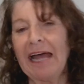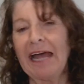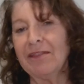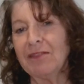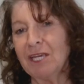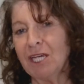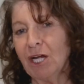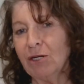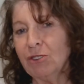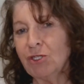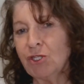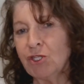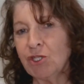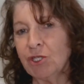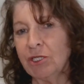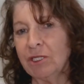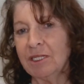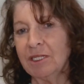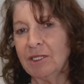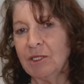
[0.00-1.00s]
at the
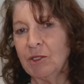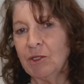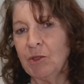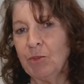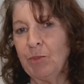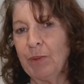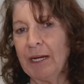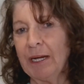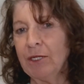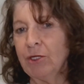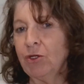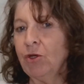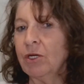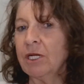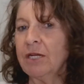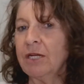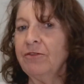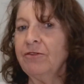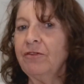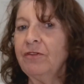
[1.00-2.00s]
ocean, but you
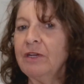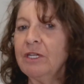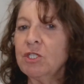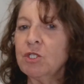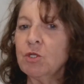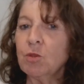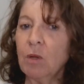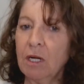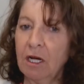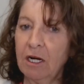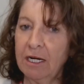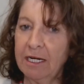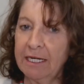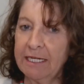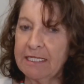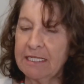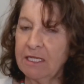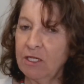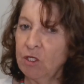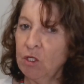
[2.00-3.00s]
can
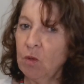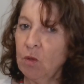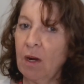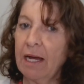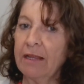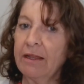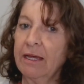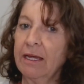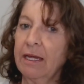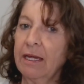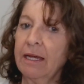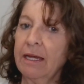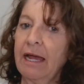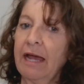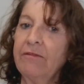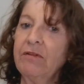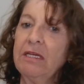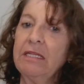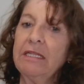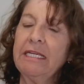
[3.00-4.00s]
visualize that you are there,
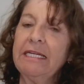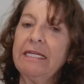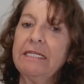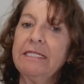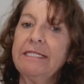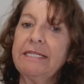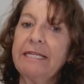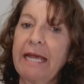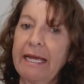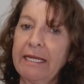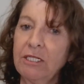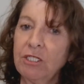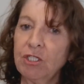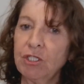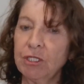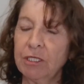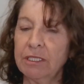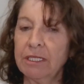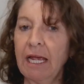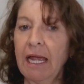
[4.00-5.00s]
having the
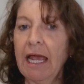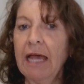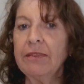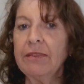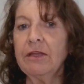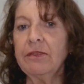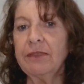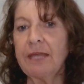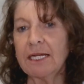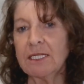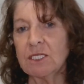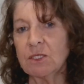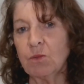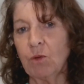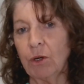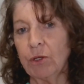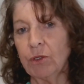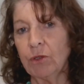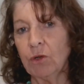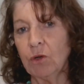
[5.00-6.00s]
intention that that's
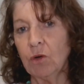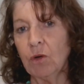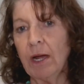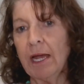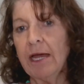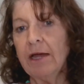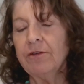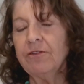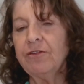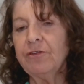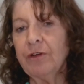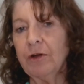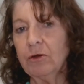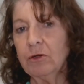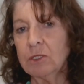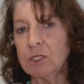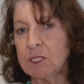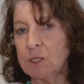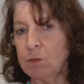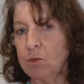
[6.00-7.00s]
what your
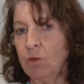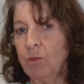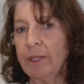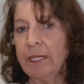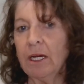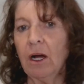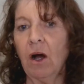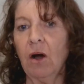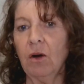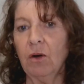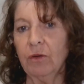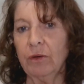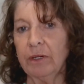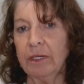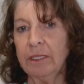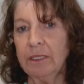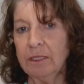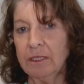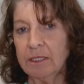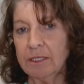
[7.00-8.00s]
focus will be
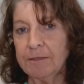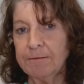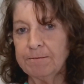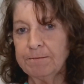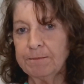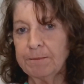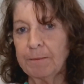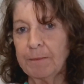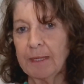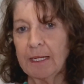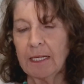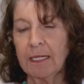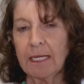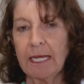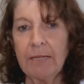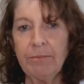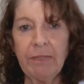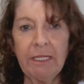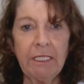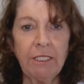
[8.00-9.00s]
on,
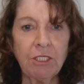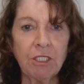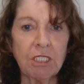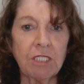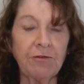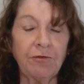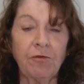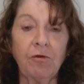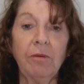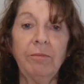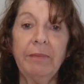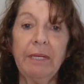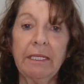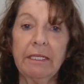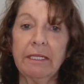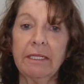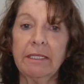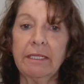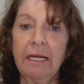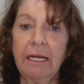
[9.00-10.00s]
can be just for a
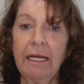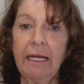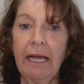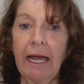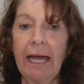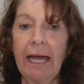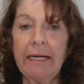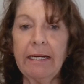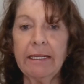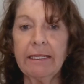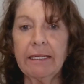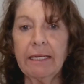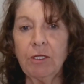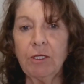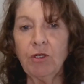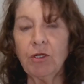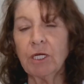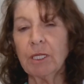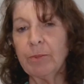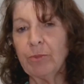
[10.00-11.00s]
minute. And
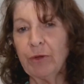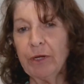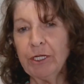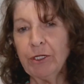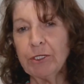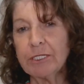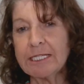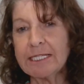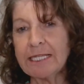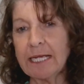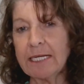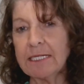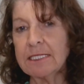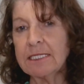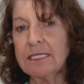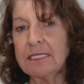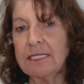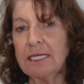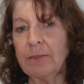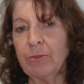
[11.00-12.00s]
you can bring your
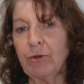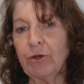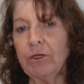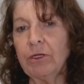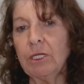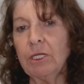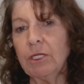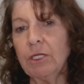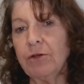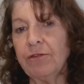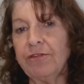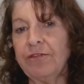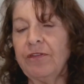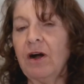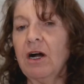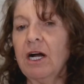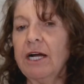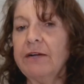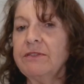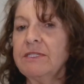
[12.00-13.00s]
senses in, bring your
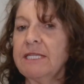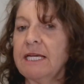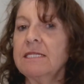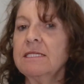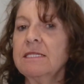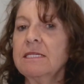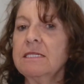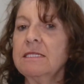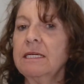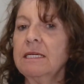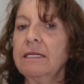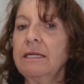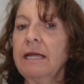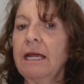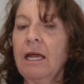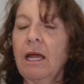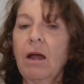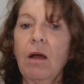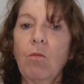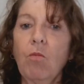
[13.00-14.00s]
five senses in.
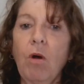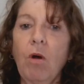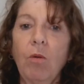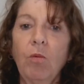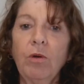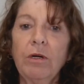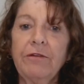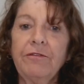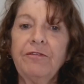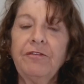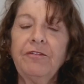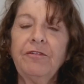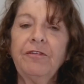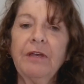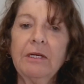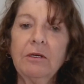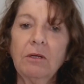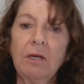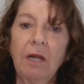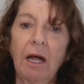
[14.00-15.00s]
What would it
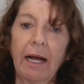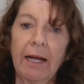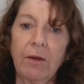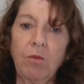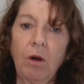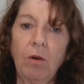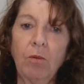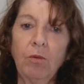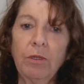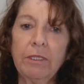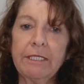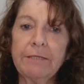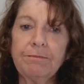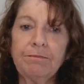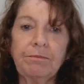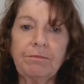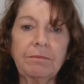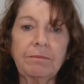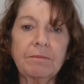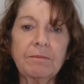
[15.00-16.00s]
feel like? What would it
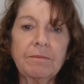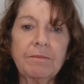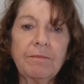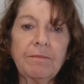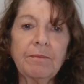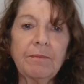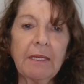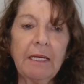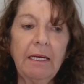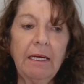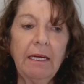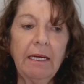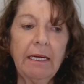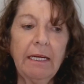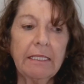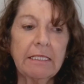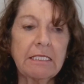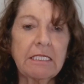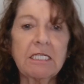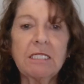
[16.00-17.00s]

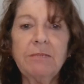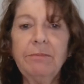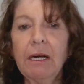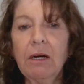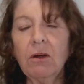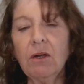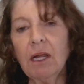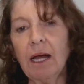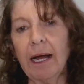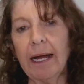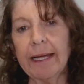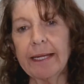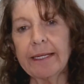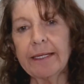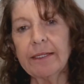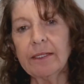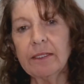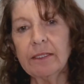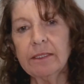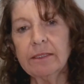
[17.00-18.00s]
smell like?
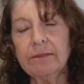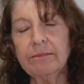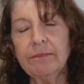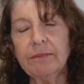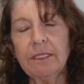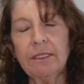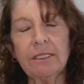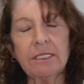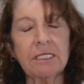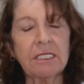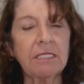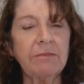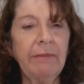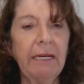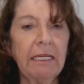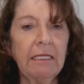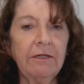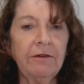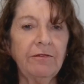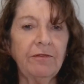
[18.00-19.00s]
The
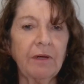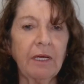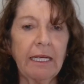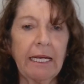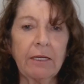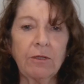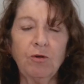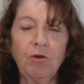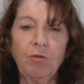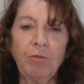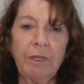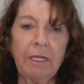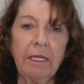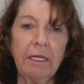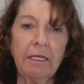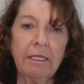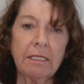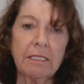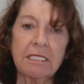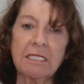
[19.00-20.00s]
smell of, it could
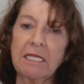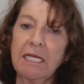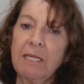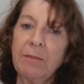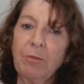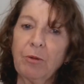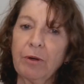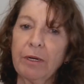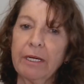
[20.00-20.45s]
be sea